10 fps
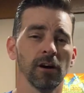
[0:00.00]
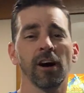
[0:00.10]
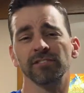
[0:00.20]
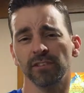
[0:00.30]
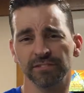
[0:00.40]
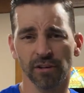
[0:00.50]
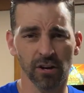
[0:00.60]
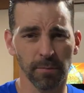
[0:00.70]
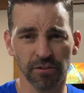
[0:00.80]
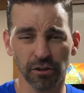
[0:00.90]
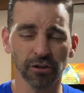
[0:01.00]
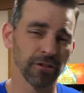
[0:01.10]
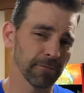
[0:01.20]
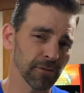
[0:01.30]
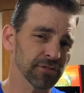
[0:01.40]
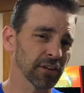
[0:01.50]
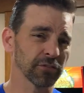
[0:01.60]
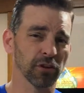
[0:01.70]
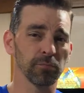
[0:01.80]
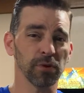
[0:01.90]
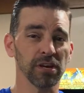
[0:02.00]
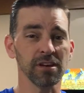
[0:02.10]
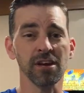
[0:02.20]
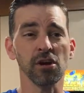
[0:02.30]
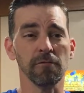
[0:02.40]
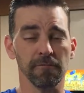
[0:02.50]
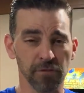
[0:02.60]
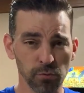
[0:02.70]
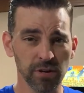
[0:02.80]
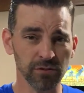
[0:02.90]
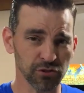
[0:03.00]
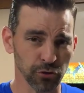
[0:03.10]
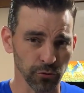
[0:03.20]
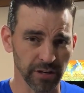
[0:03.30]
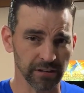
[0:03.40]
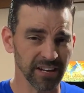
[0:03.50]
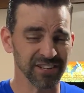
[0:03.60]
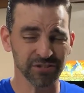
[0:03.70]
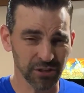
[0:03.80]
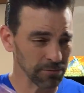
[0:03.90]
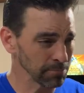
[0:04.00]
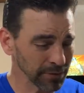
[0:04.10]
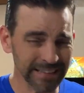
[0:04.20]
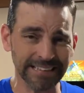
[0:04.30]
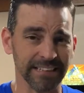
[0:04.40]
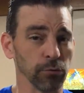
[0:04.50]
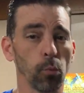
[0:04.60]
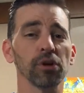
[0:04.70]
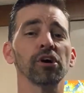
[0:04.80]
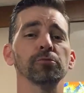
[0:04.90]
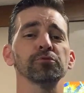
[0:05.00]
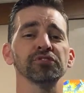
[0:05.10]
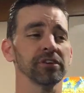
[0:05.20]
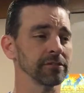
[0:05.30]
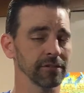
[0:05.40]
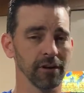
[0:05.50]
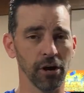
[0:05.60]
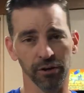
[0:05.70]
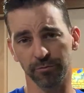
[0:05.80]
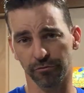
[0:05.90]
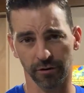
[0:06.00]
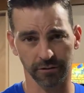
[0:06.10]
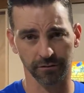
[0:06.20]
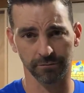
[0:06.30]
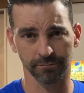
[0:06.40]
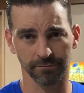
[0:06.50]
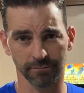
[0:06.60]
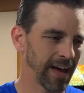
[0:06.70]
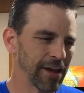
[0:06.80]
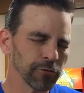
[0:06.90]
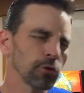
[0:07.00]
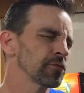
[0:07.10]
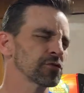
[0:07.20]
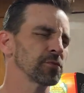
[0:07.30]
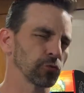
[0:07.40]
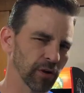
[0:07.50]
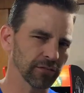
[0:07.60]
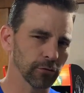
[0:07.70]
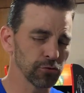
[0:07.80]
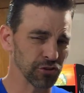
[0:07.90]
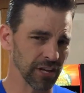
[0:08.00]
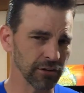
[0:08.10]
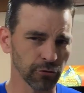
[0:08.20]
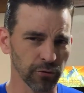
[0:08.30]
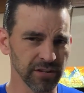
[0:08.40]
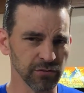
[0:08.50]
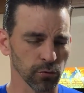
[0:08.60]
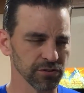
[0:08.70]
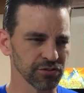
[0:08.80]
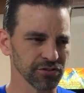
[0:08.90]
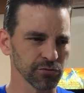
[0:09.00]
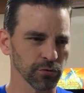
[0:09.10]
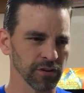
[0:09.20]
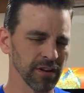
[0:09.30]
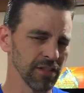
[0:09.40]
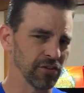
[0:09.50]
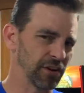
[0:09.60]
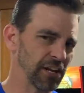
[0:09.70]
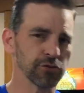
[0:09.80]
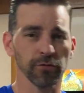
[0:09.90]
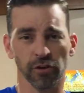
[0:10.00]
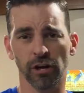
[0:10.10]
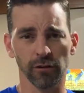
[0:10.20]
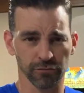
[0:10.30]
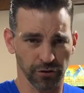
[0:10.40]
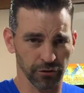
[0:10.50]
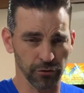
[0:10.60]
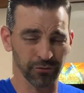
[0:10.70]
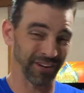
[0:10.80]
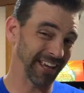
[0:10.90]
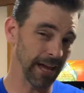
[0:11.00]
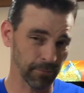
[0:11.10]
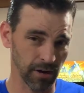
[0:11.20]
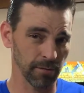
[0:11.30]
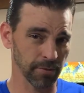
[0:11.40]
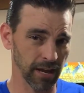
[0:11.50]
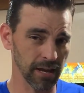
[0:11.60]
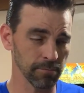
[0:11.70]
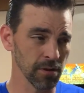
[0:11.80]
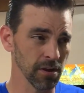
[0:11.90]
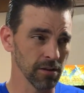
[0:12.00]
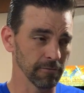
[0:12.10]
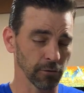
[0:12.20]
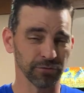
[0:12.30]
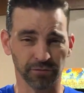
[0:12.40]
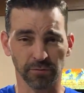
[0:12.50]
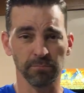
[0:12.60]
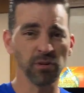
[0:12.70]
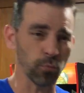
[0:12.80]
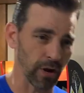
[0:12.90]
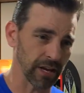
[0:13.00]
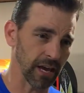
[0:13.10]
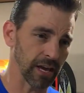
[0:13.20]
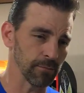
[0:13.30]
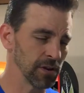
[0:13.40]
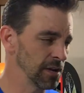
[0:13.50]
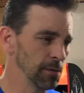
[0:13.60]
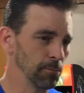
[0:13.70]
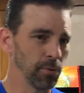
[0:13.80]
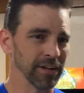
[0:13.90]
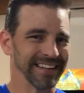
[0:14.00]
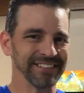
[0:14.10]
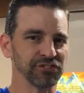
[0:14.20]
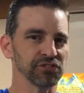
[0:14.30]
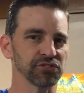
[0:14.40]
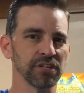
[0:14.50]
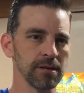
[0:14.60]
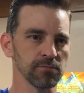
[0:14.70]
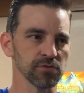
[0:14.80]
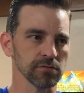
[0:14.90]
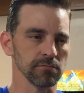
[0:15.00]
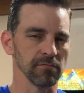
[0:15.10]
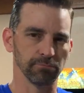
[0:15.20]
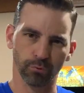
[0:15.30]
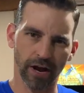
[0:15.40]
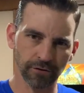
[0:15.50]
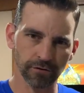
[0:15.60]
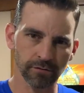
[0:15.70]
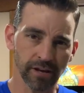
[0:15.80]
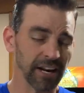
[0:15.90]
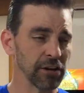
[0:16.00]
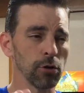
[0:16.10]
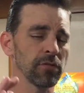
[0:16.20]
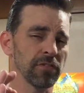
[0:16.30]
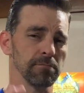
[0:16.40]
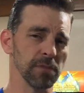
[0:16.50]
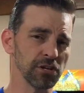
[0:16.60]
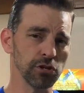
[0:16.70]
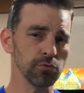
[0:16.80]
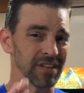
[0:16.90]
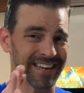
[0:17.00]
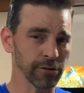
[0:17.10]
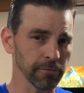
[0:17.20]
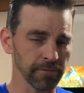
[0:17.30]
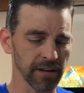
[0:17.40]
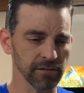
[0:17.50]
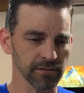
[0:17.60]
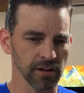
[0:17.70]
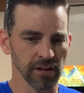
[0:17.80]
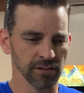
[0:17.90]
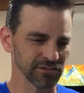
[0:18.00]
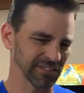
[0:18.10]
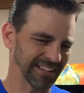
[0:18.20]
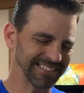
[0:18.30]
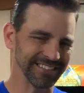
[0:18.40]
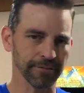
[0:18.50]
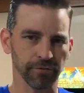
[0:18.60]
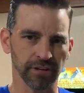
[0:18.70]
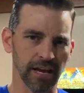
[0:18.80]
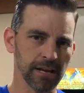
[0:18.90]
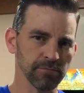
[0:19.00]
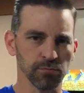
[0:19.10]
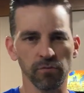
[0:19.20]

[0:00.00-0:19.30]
All right, so let's talk about the good. And the first thing is going to be viewing the screen is completely 100% unobstructed. I don't know if there's been a resolution increase or it's just sort of the nature of the colors that are used in a Capcom game versus a Midway game, but it just seems brighter. And I know that the menu, the interface, selecting different games,